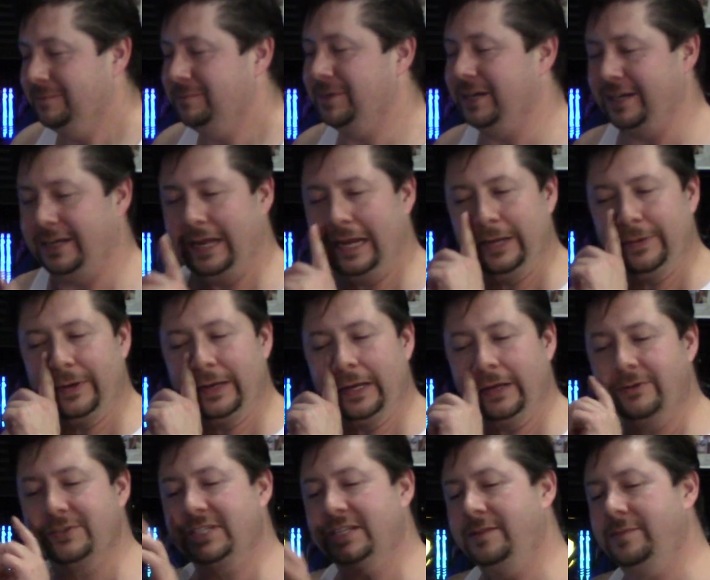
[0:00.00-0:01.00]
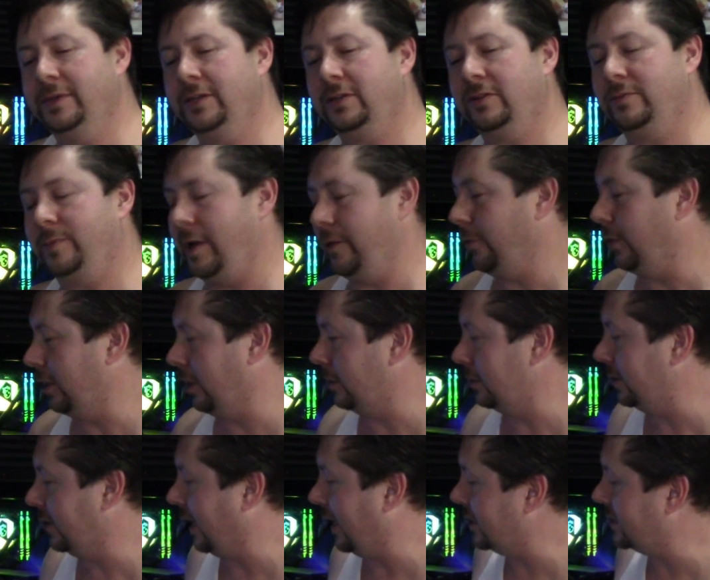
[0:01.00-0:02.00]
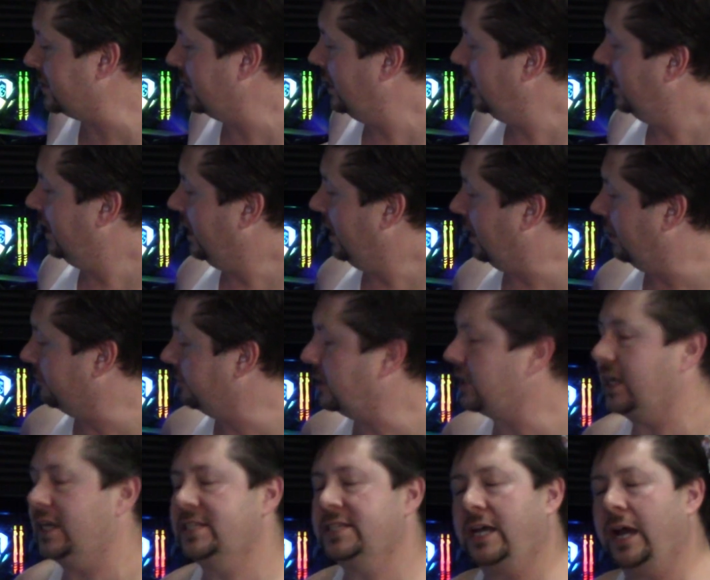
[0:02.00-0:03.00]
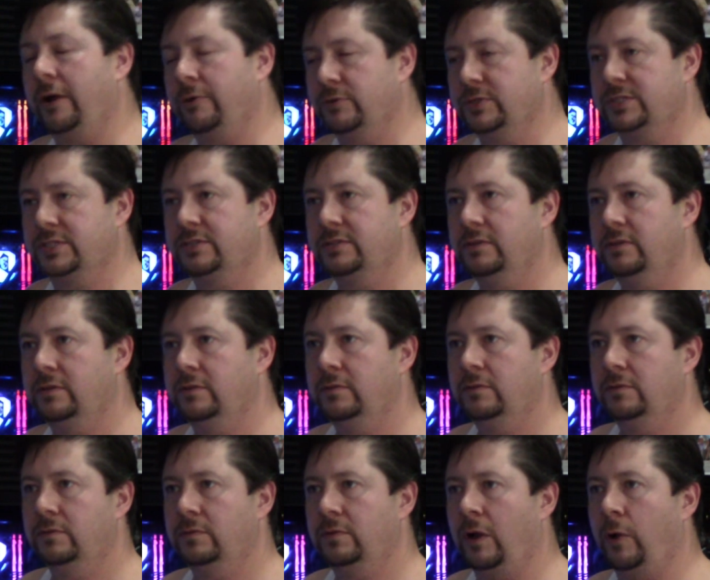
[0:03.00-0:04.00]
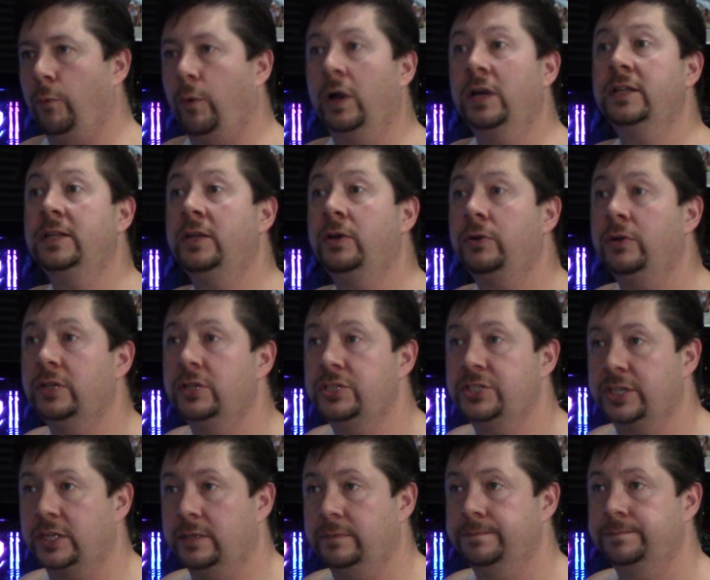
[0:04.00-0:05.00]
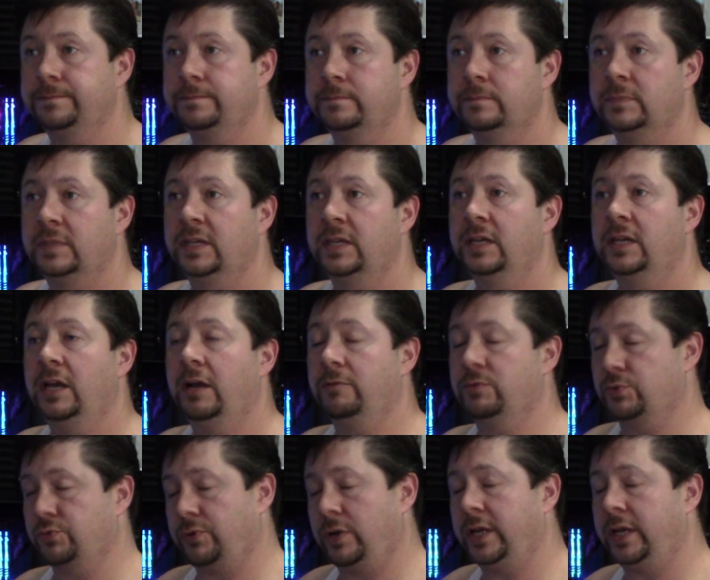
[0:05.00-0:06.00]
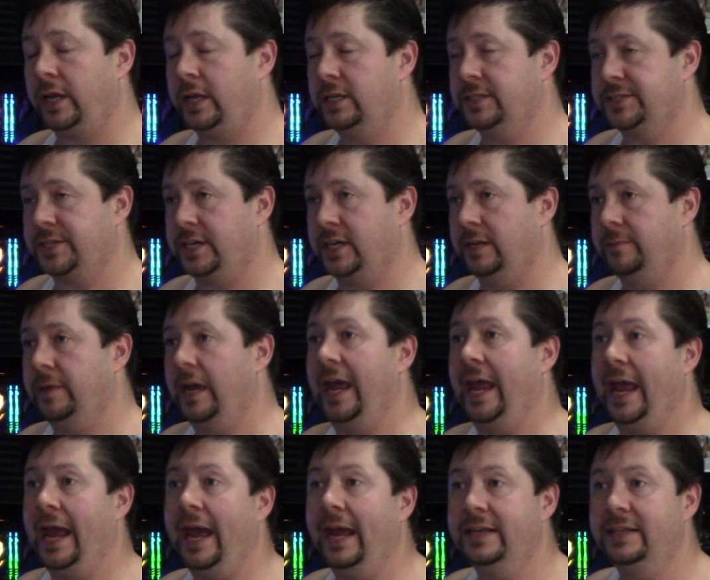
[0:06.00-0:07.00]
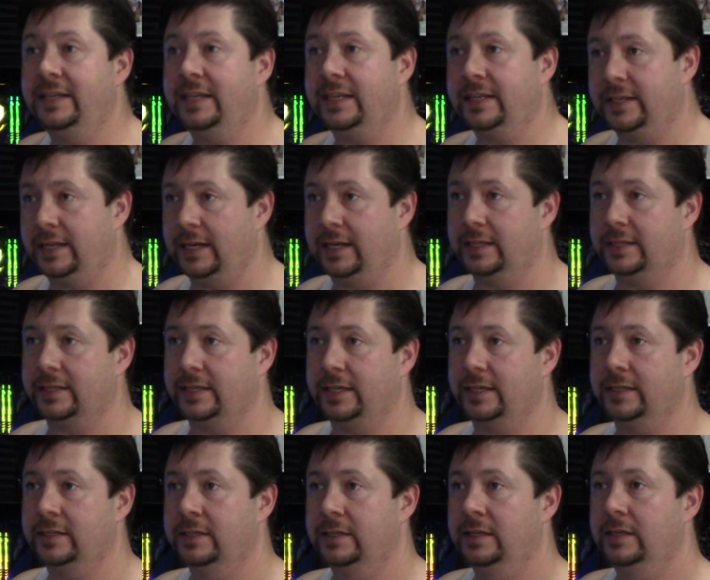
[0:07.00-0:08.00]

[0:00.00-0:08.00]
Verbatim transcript: But anyway, I was in the middle of my 100 days and I realized I was, I wanted to go to the gym. I was running out of time. I hadn't eaten anything.